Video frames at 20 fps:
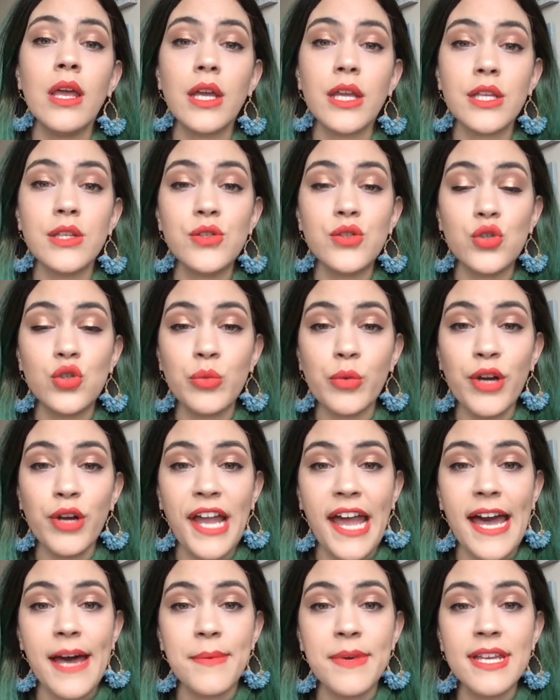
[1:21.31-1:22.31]
consumer
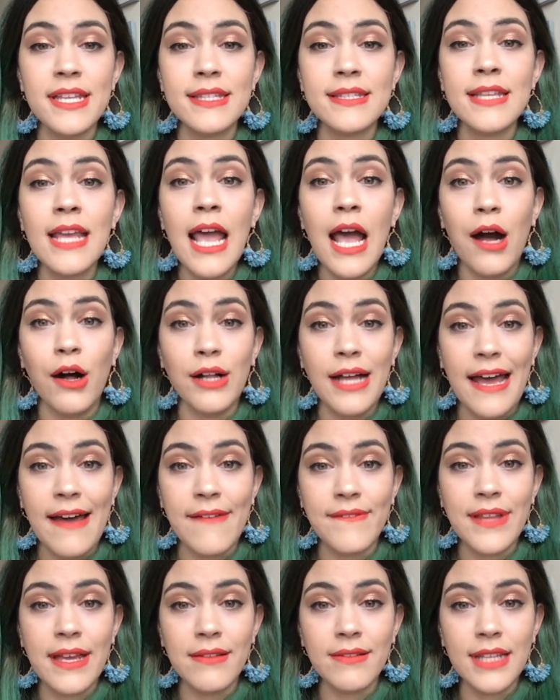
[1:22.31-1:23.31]
habits. I'll have
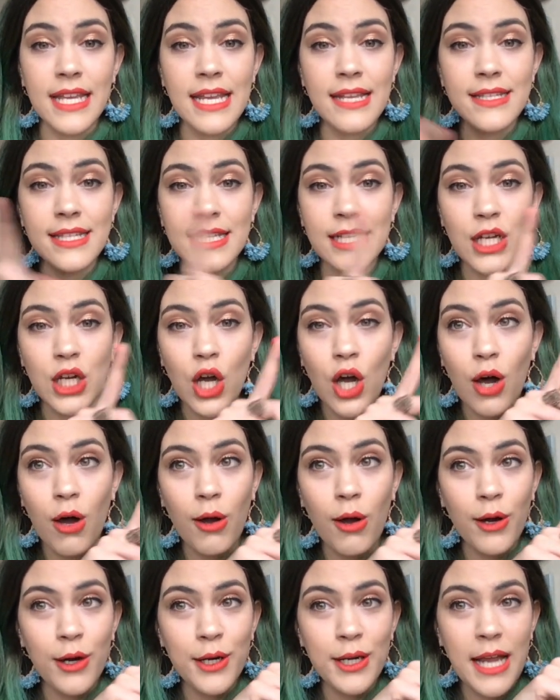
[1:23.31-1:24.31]
that linked in a
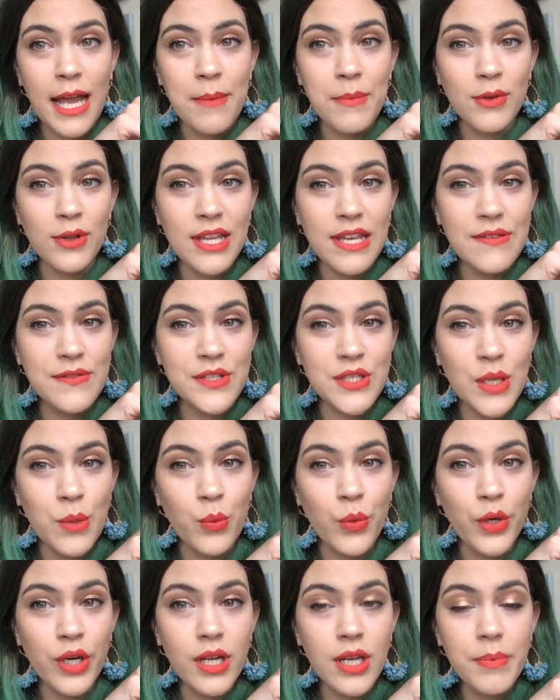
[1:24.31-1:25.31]
card, I believe
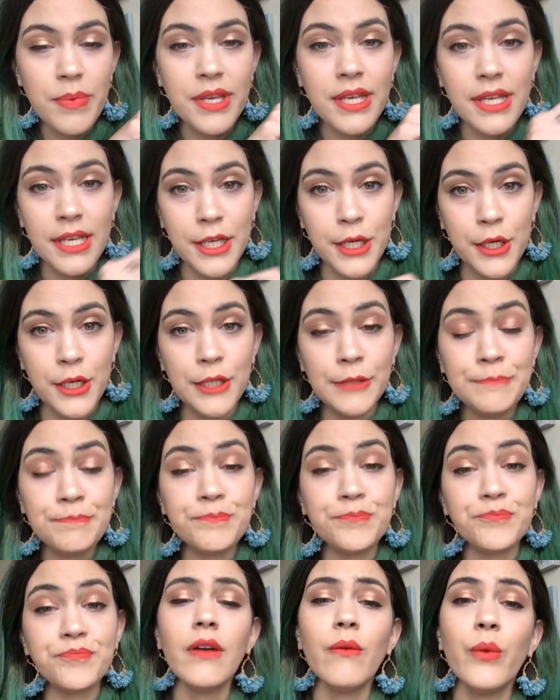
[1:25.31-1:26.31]
somewhere up here,
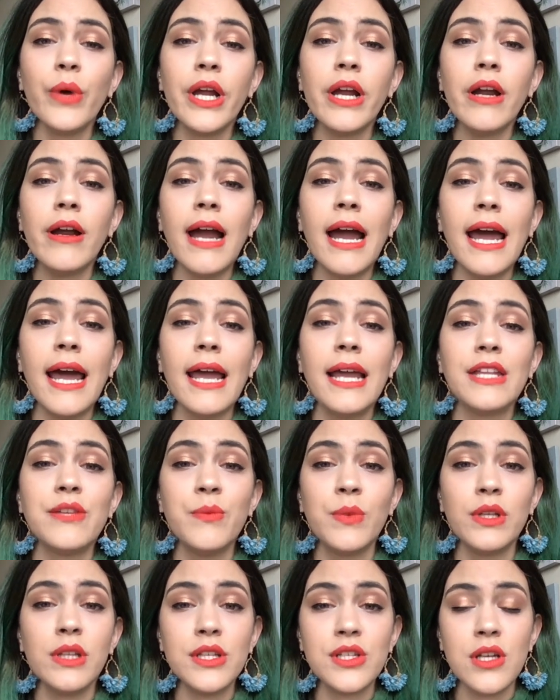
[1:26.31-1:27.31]
where I
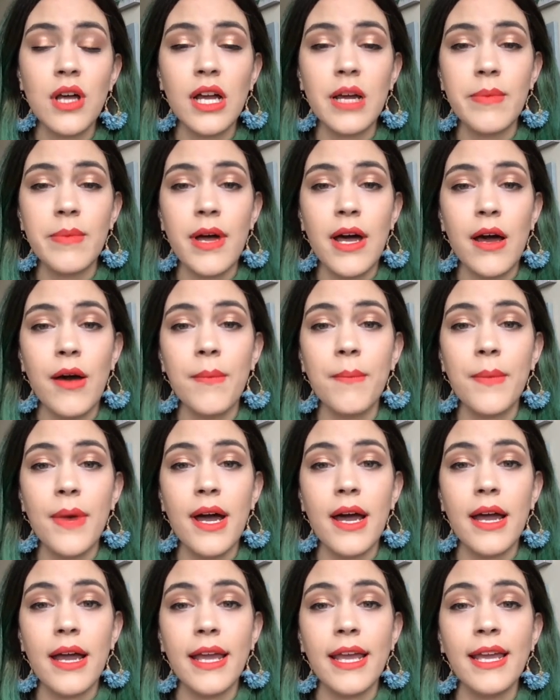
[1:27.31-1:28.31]
really talk about
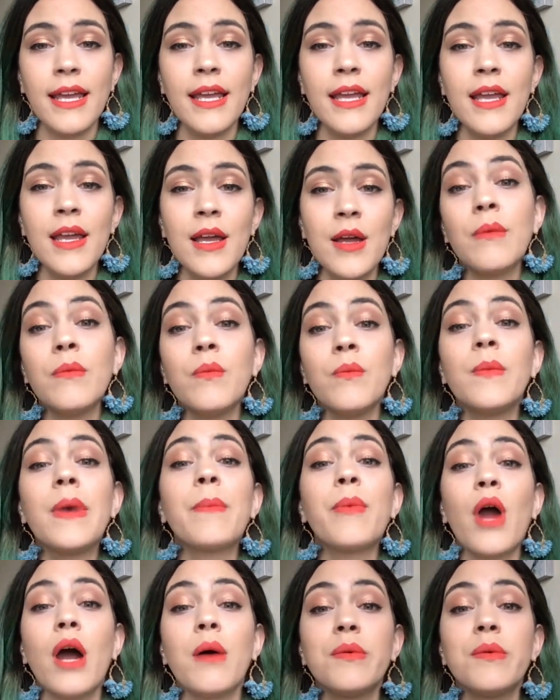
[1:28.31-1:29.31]
my
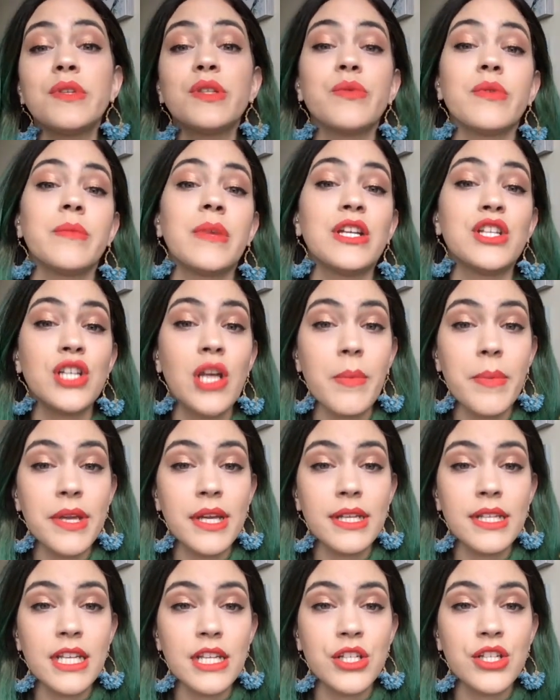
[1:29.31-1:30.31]
problems with my shopping
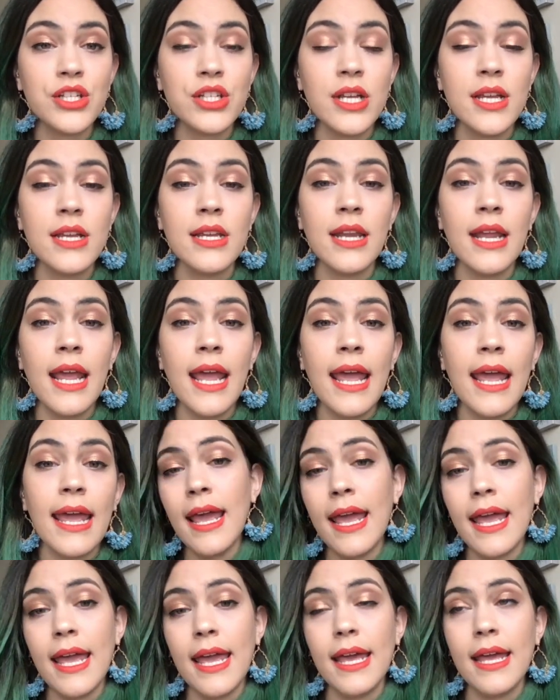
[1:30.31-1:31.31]
addiction,
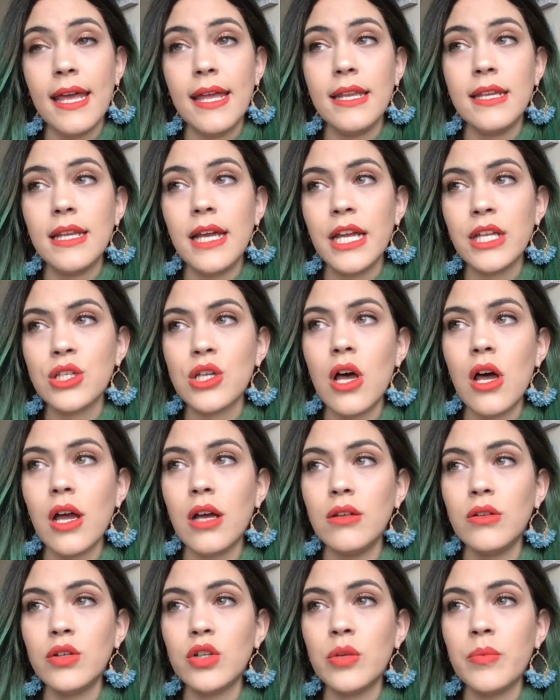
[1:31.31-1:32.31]
and I talk a
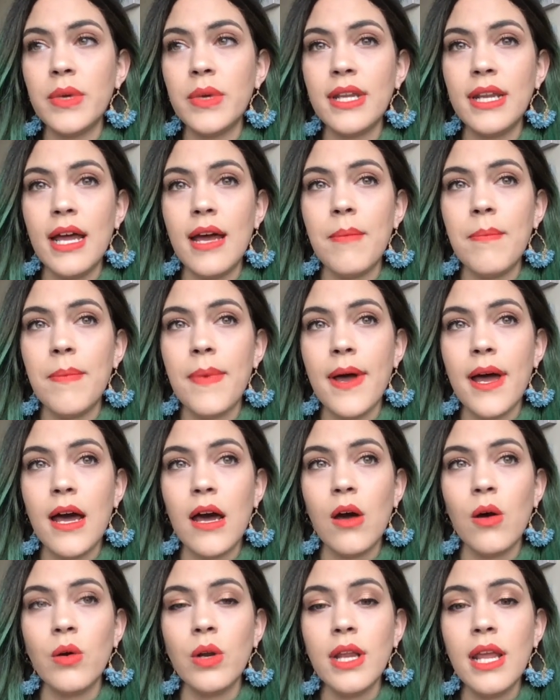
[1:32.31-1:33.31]
little bit
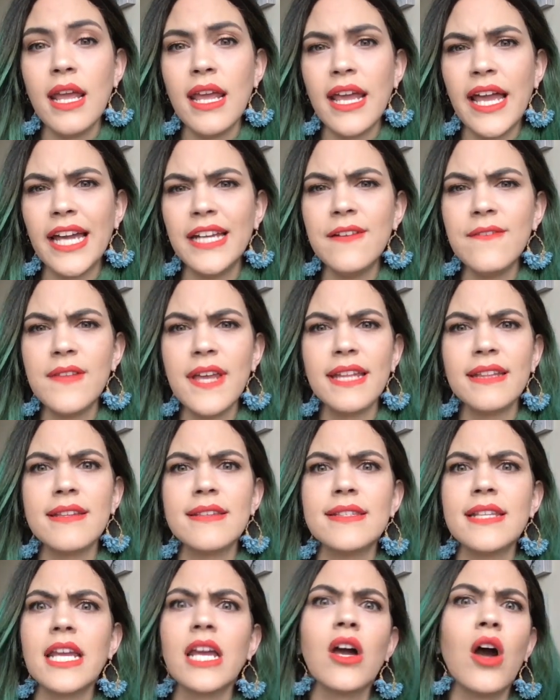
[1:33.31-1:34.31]
about kind of like the
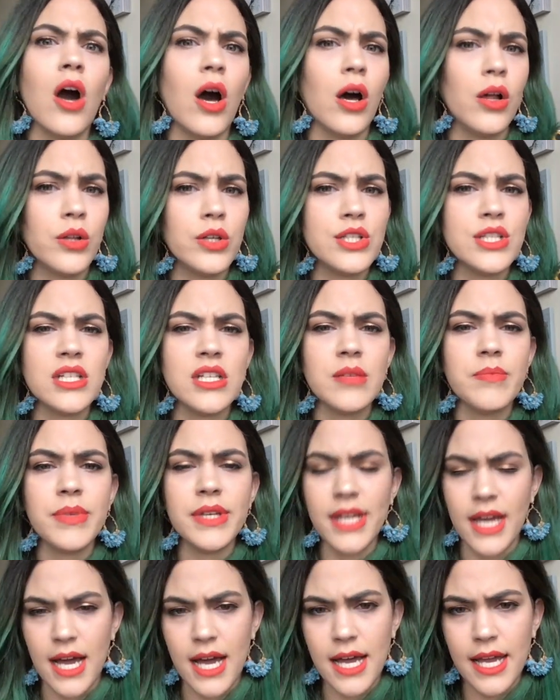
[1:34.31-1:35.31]
psychology
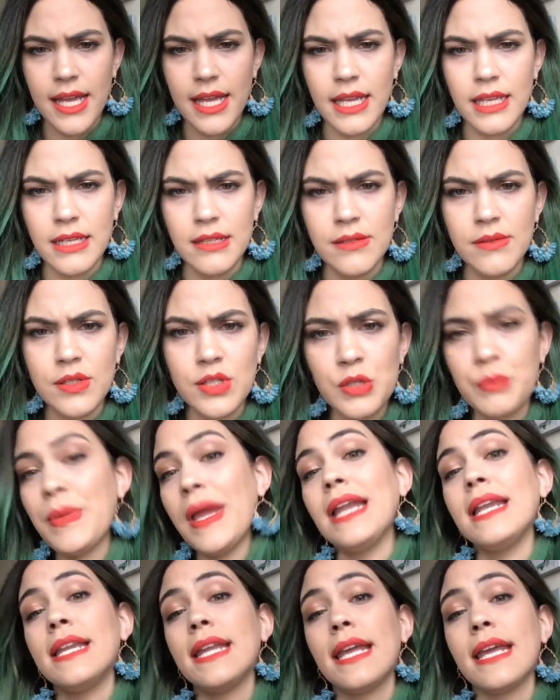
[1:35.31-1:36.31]
behind
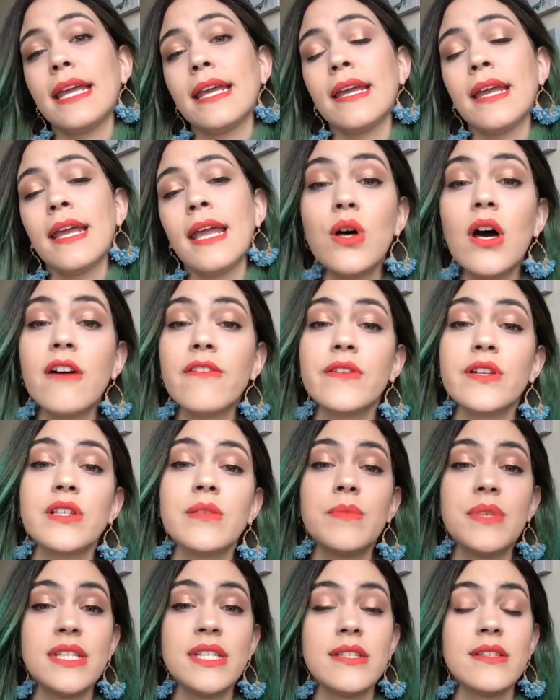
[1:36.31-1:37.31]
spending. I'll offer some
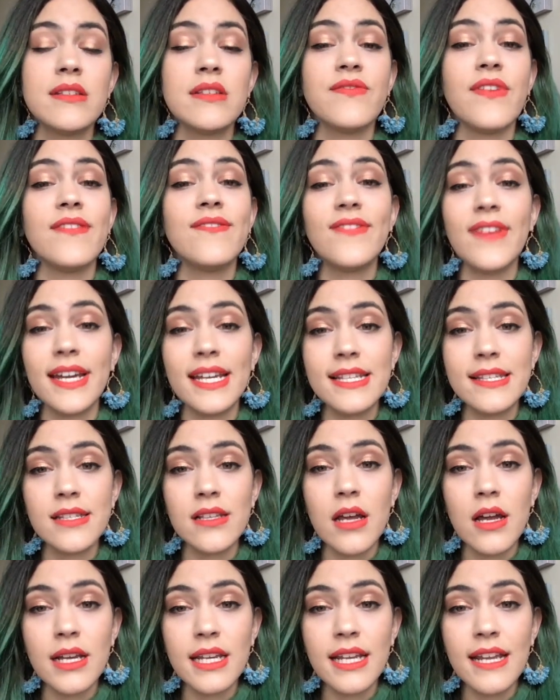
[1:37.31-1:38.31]
pieces of advice
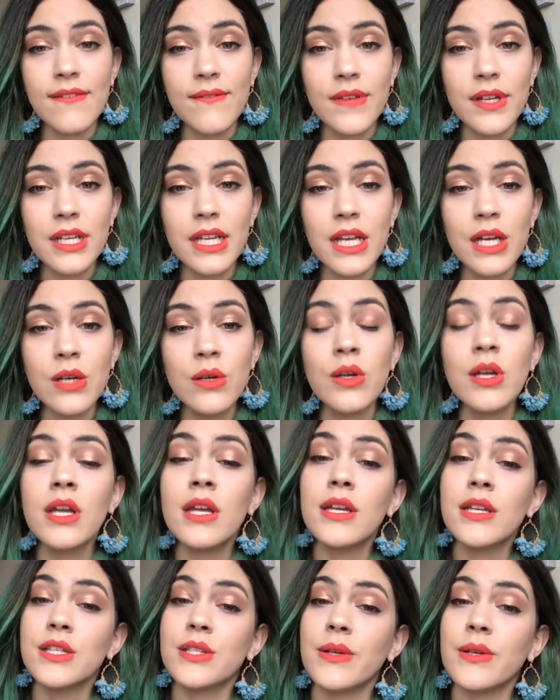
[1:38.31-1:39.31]
on that video.
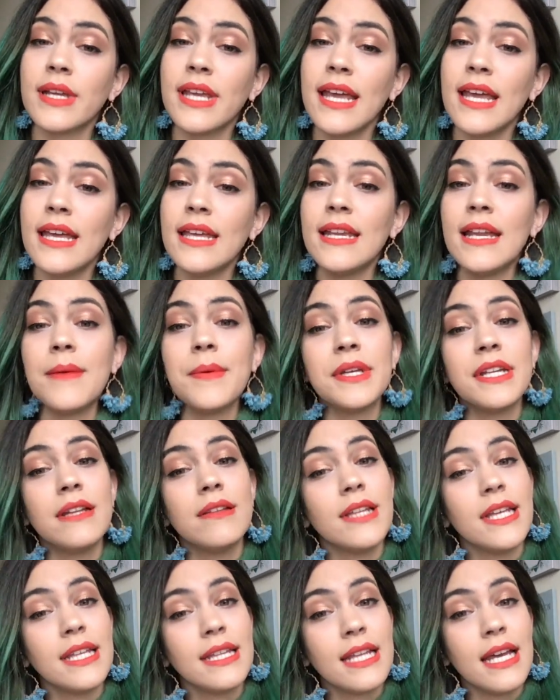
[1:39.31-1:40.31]
So again, I'm gonna
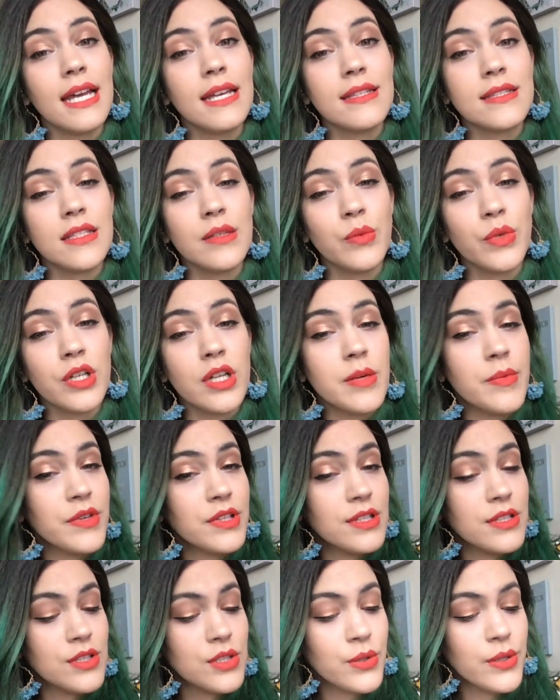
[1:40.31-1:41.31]
link that somewhere up on
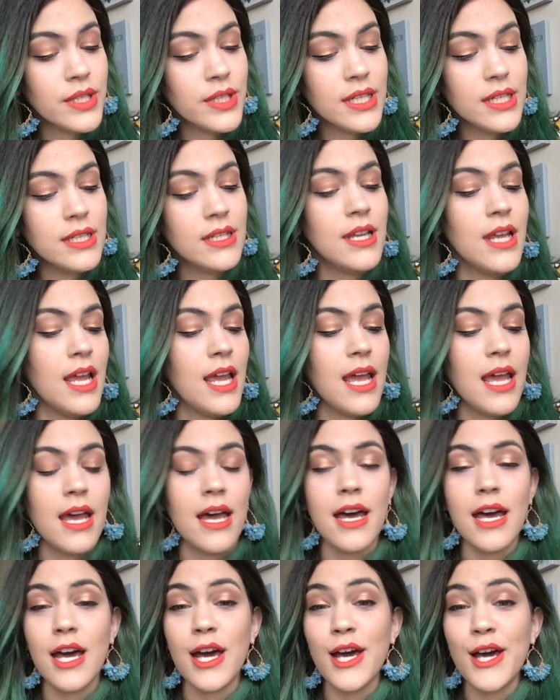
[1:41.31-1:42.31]
the screen.
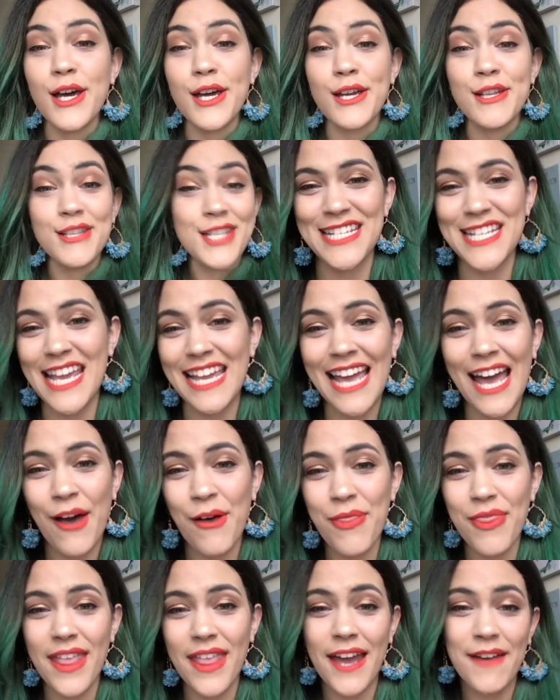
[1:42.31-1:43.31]
Check
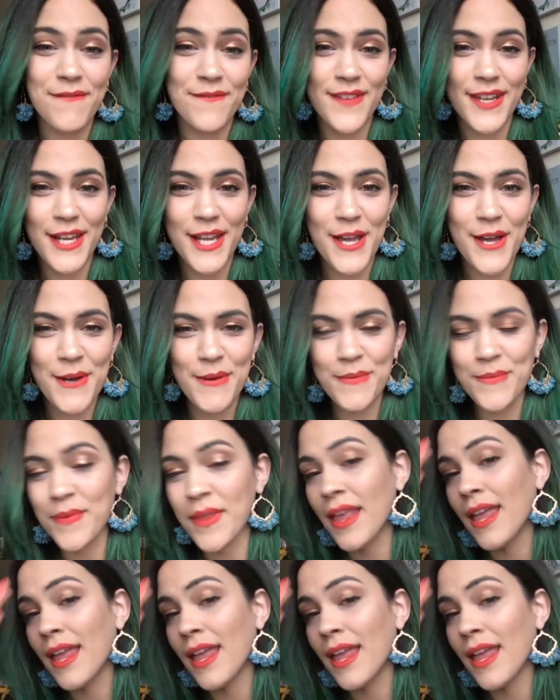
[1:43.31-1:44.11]
out that video.